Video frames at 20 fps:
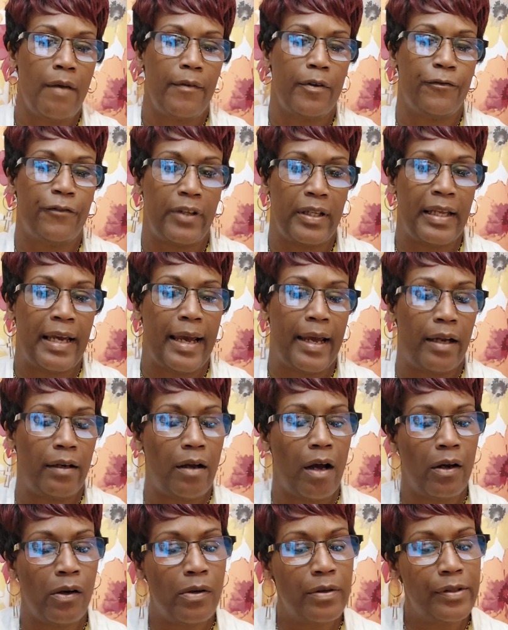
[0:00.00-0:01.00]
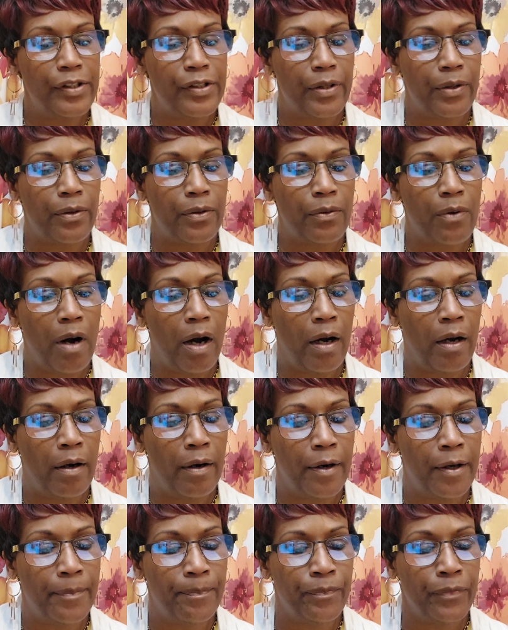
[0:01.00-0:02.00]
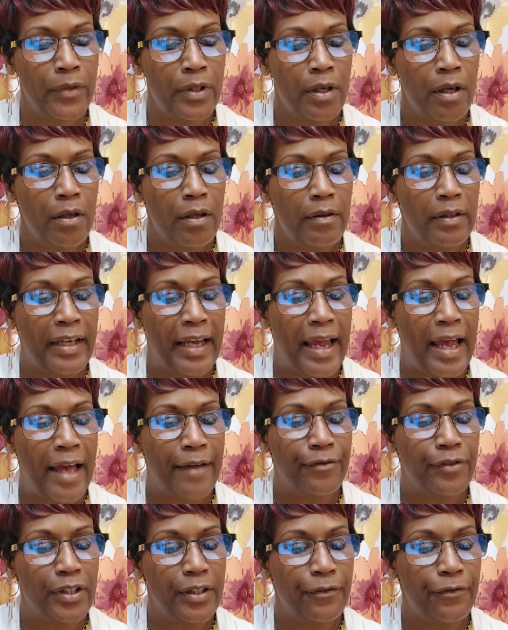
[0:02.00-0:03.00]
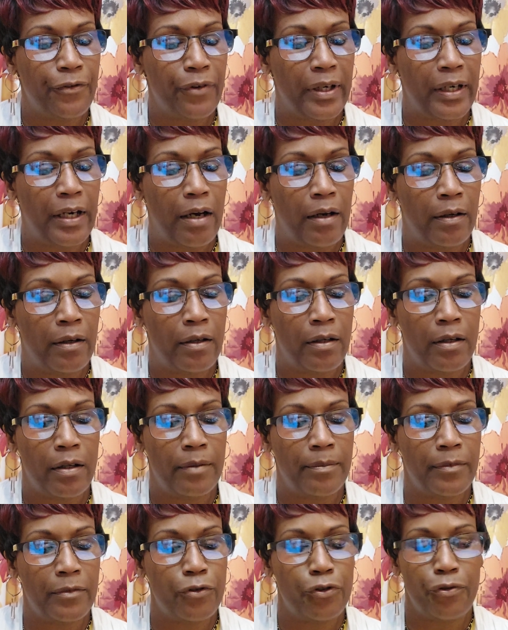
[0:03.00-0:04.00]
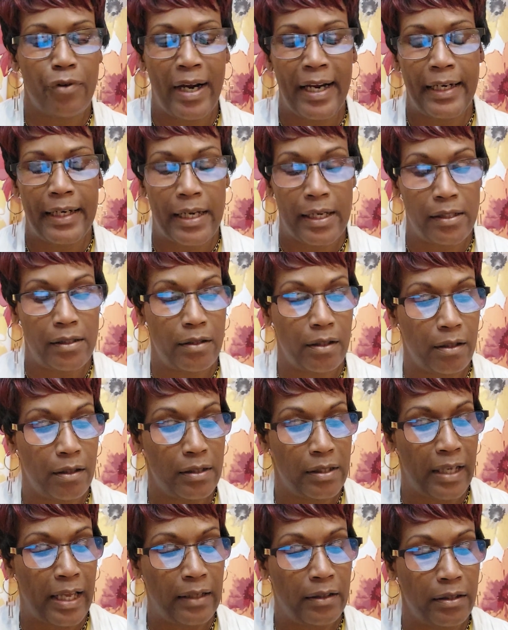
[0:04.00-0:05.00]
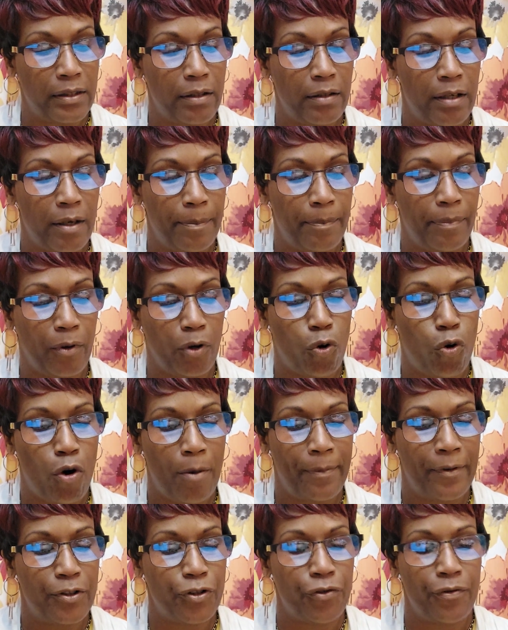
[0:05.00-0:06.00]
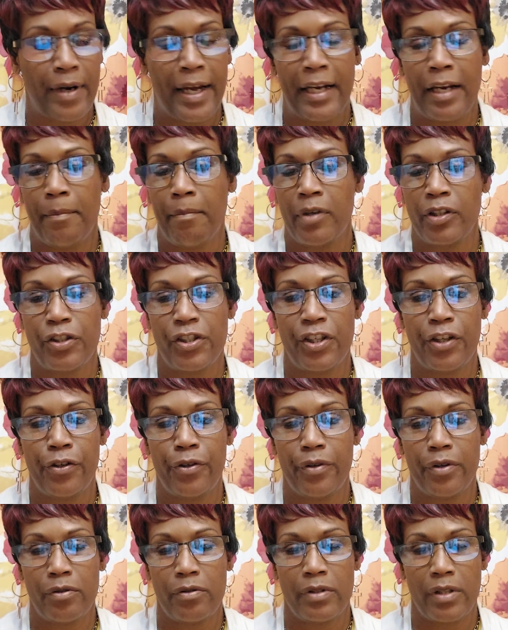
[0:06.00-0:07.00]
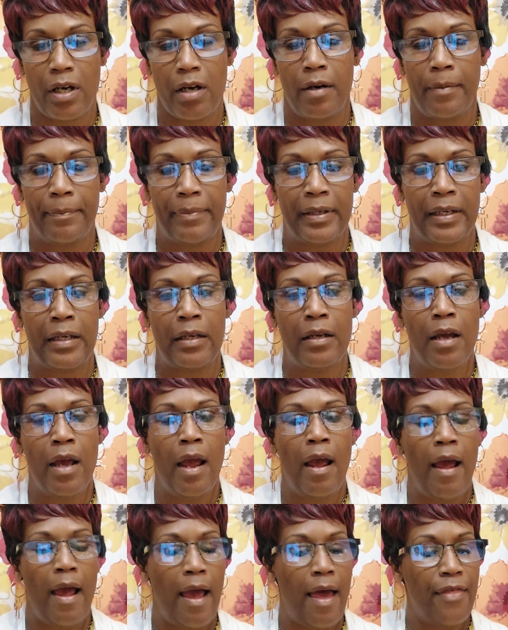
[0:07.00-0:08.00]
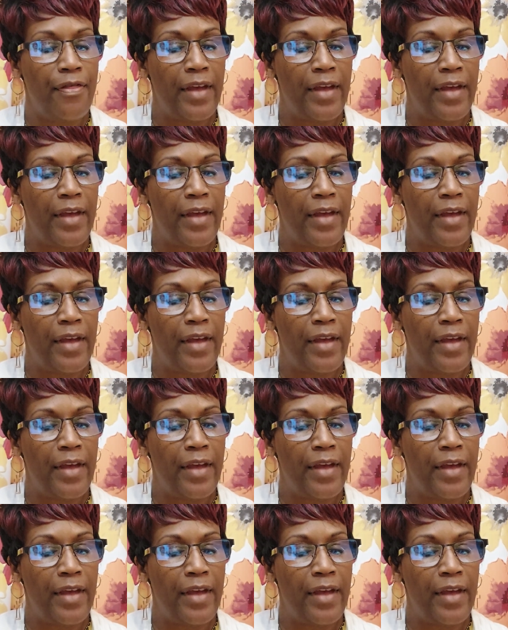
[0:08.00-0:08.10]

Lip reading: for that. Also, they have different trainings, because I looked up corporate training materials company, and